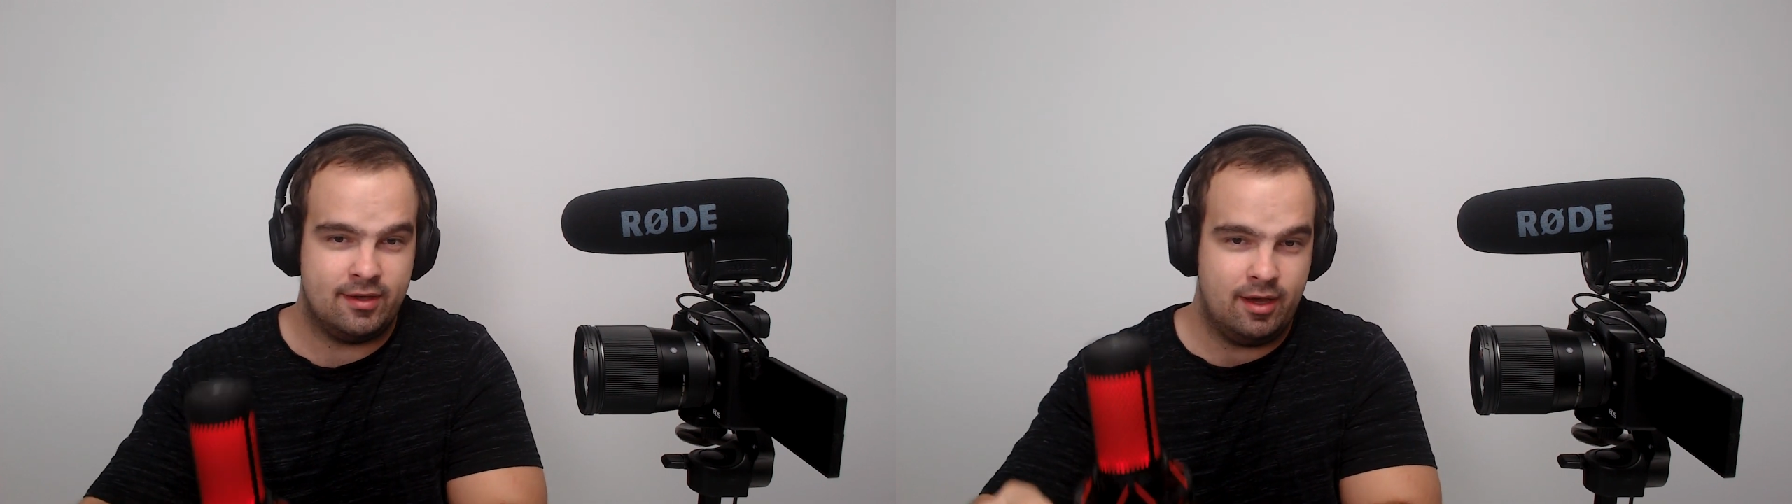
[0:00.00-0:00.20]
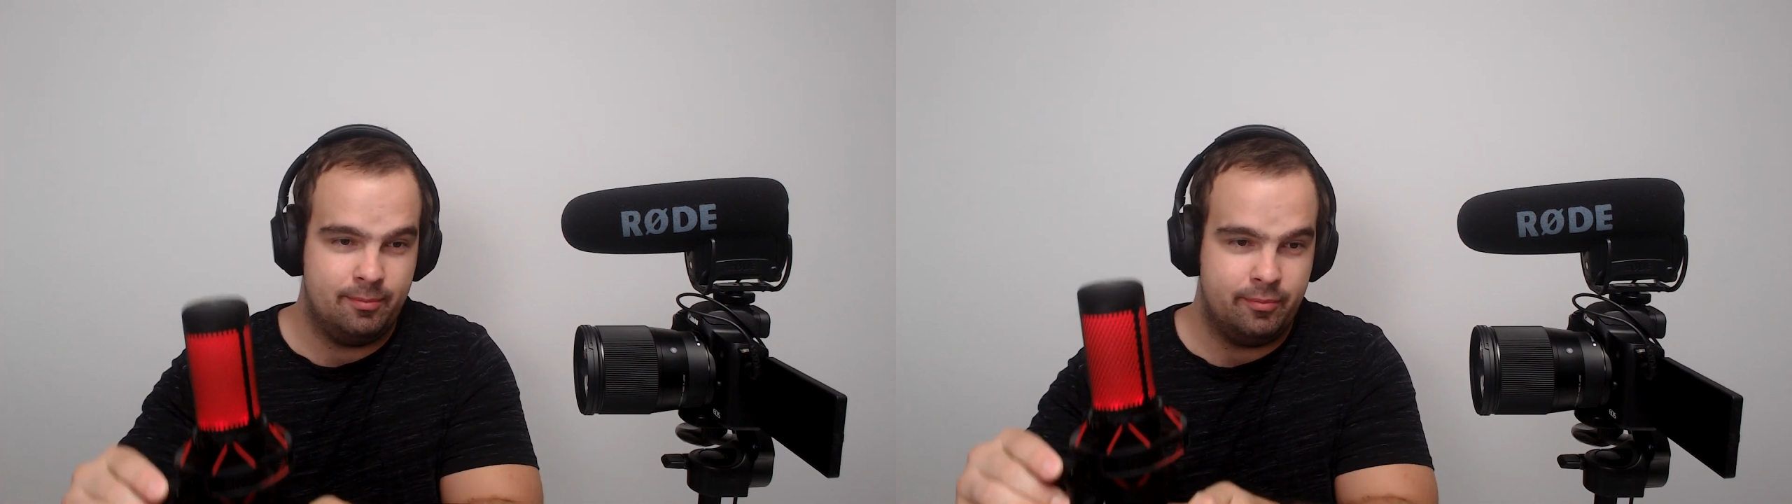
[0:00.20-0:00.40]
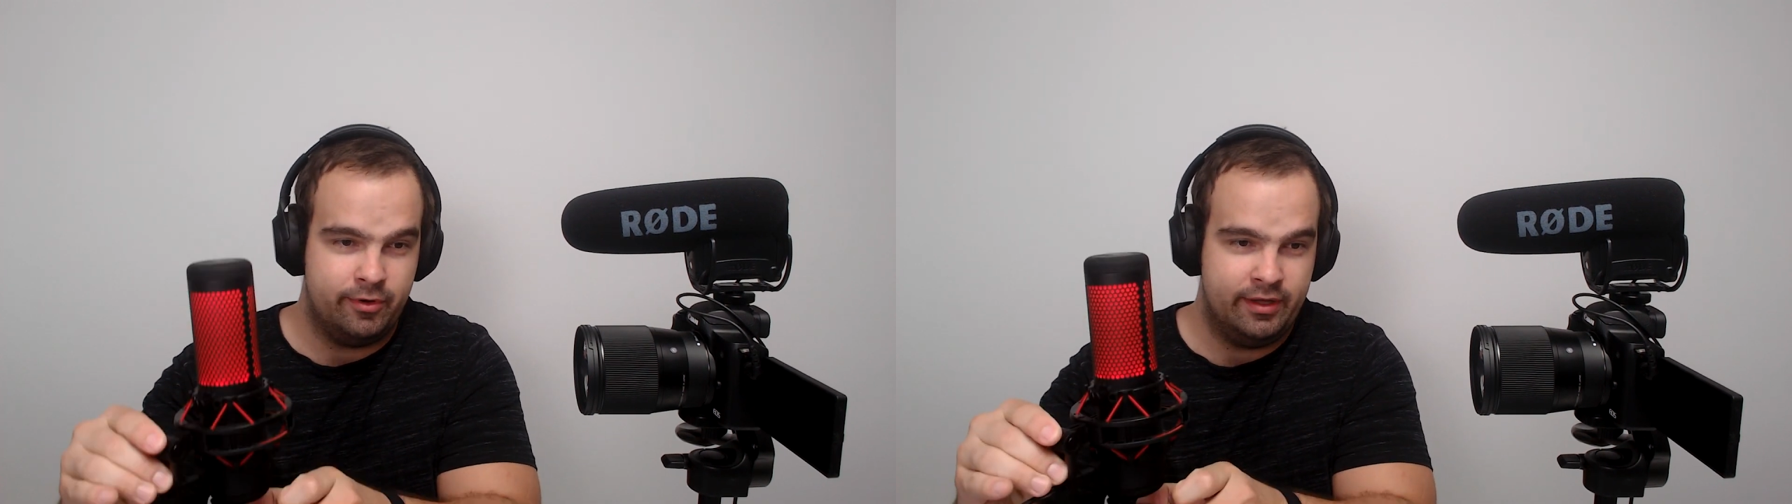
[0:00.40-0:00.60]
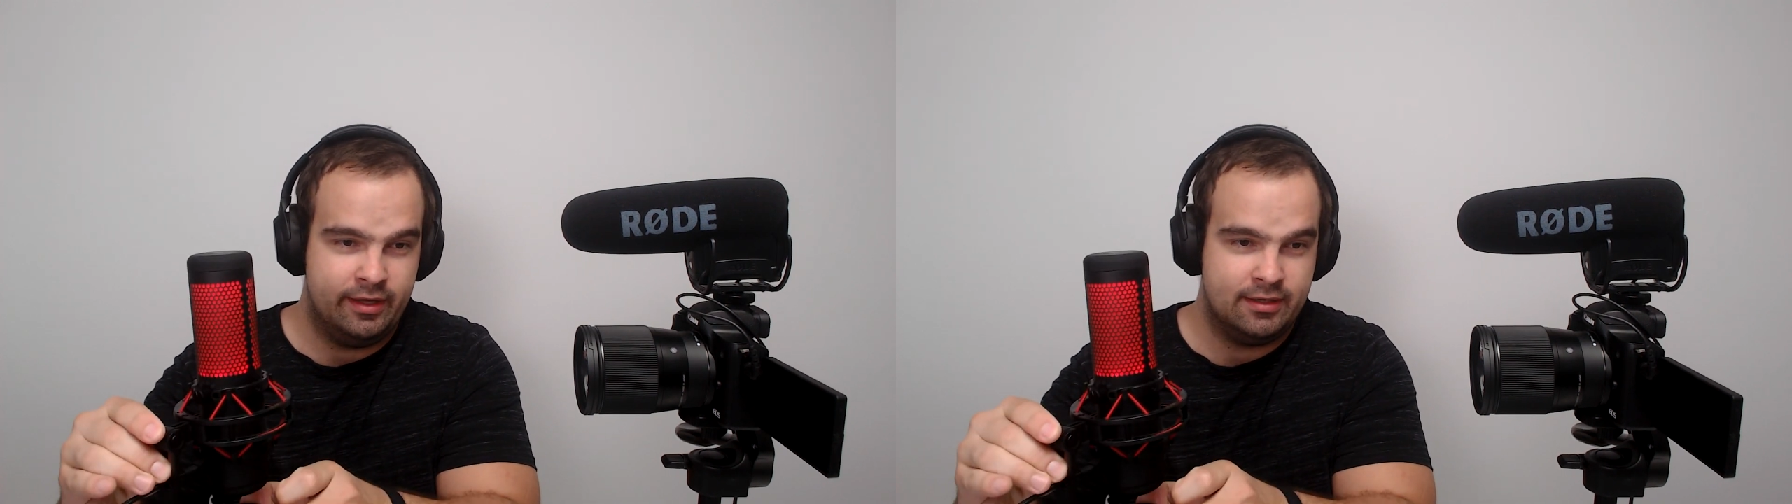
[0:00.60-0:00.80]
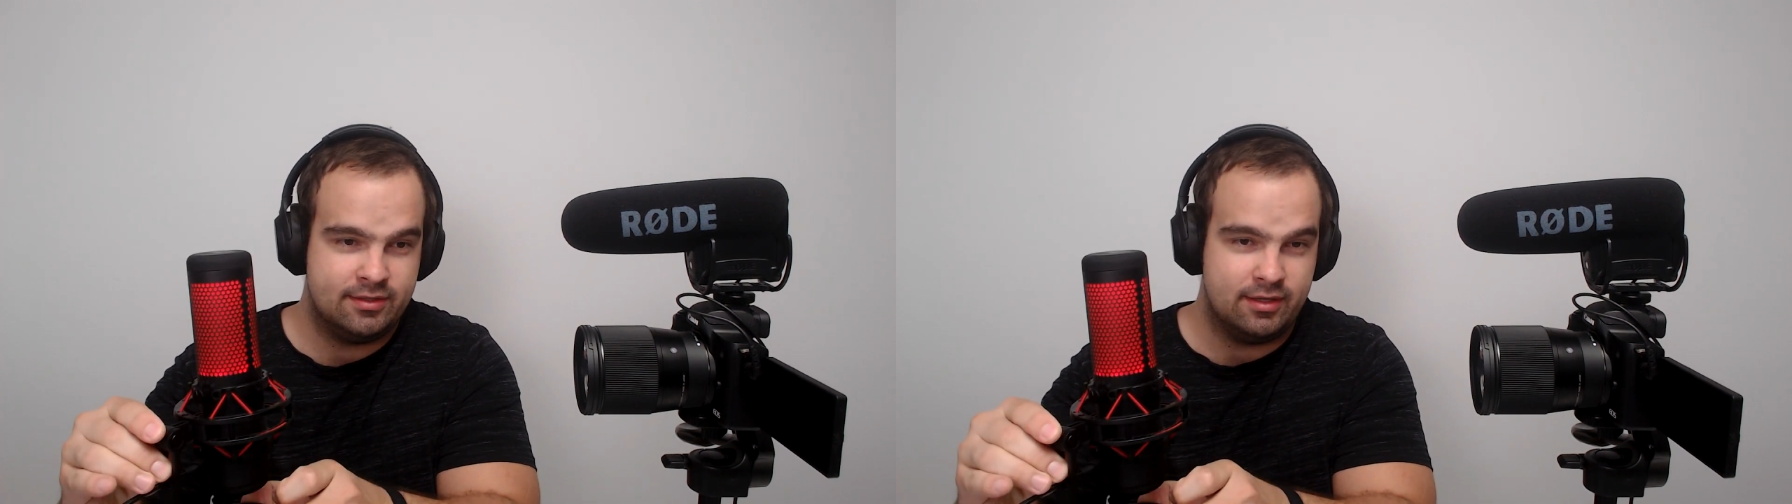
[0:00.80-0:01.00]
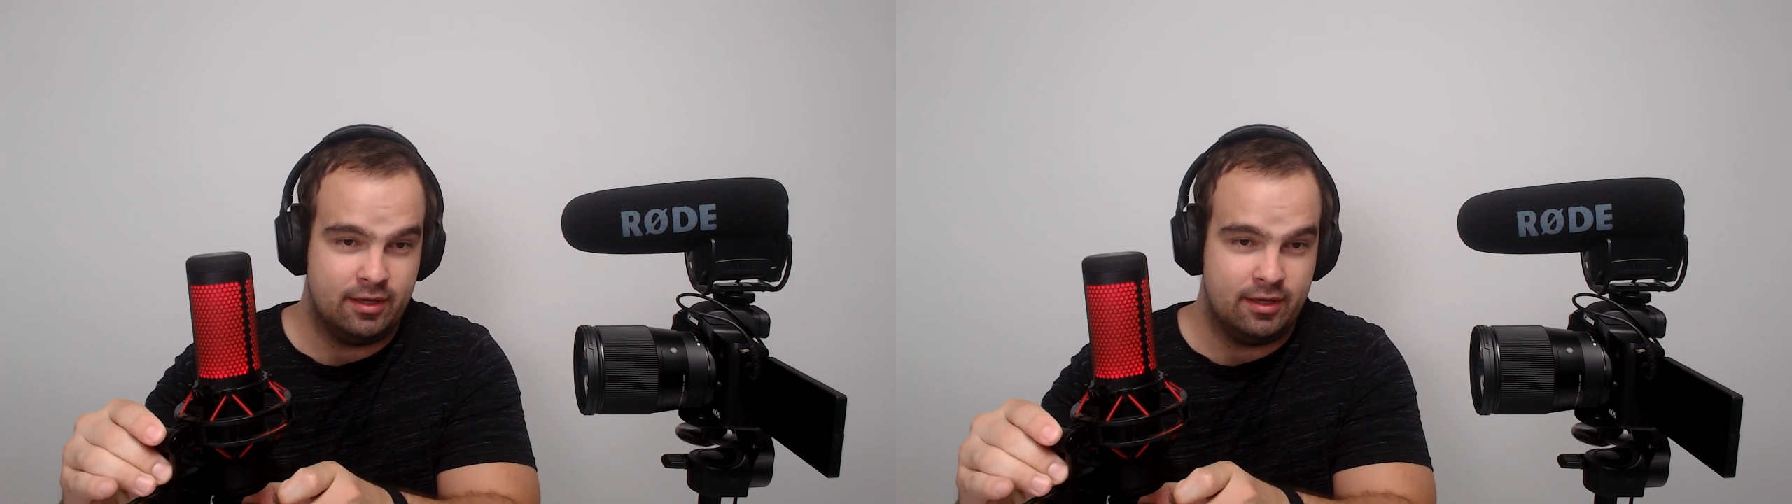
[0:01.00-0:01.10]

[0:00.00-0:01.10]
Hyperx